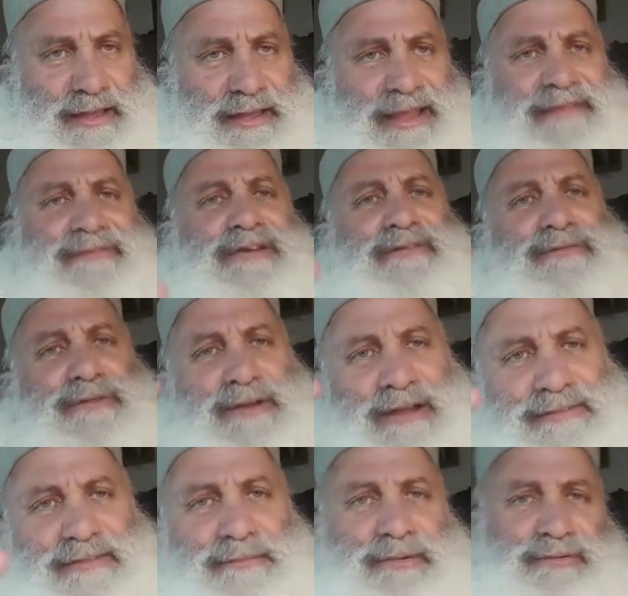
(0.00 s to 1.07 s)
Even if we're
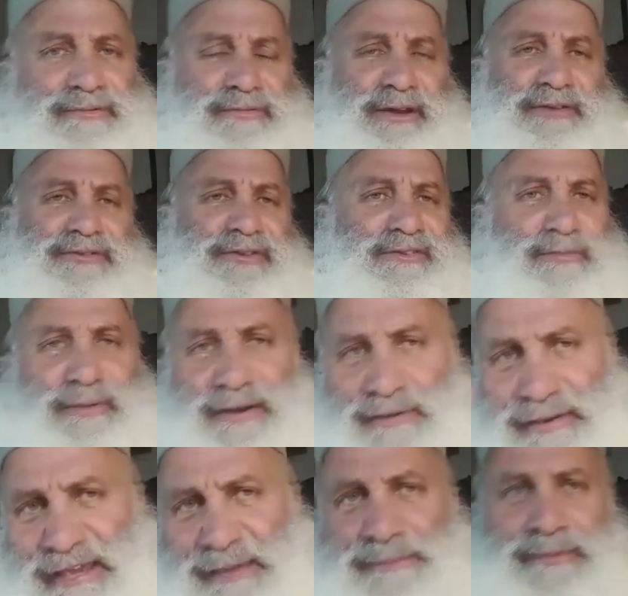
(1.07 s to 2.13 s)
not the most righteous and we
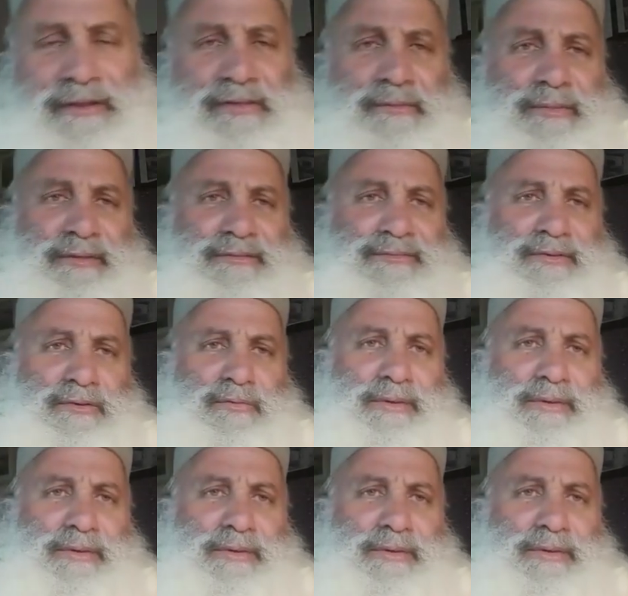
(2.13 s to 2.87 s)
don't keep all the mitzvot,